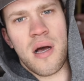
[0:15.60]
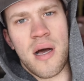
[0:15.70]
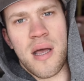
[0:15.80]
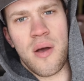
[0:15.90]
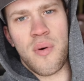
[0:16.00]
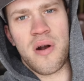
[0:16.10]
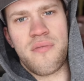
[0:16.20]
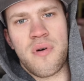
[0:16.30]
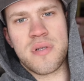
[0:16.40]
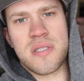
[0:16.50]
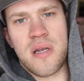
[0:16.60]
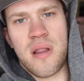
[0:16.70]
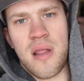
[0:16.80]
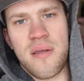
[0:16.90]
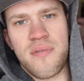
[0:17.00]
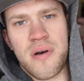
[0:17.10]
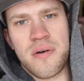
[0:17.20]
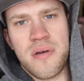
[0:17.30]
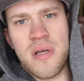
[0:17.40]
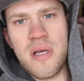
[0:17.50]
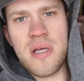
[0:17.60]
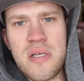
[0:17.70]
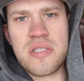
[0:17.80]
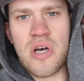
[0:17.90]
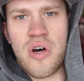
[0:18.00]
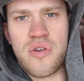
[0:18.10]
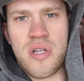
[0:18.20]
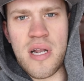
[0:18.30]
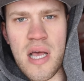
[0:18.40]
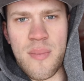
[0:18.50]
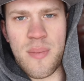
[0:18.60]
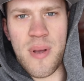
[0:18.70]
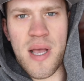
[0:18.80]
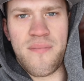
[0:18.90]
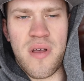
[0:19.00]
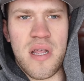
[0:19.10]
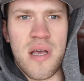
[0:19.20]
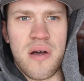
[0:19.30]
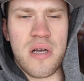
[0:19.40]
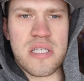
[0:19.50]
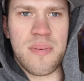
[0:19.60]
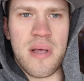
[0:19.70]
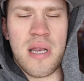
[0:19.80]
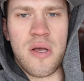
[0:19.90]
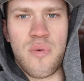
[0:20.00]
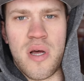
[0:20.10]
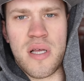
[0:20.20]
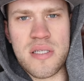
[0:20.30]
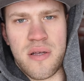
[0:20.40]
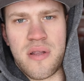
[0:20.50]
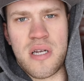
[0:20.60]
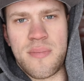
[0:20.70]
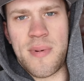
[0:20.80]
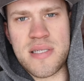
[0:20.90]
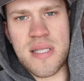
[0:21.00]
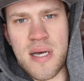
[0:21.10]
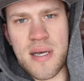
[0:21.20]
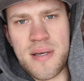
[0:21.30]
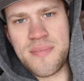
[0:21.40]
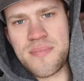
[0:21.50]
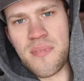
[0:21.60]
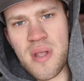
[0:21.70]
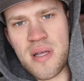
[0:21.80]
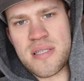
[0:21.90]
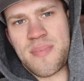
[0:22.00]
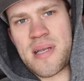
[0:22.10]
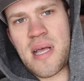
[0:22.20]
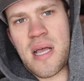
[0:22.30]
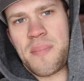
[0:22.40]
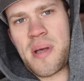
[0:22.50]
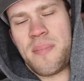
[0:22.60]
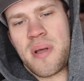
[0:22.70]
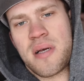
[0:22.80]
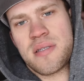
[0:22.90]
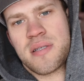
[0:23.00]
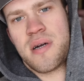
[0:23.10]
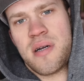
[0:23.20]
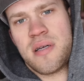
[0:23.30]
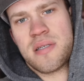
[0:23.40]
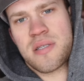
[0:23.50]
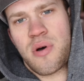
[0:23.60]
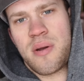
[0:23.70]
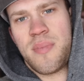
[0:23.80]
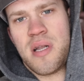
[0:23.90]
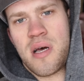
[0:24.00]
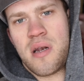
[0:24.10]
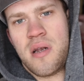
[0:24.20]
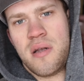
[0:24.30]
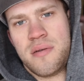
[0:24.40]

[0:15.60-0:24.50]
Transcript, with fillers: I went over what's done to the Evo. So today I'm going to make a video explaining what is all done to my STI. This might take a bit because there is quite a bit done.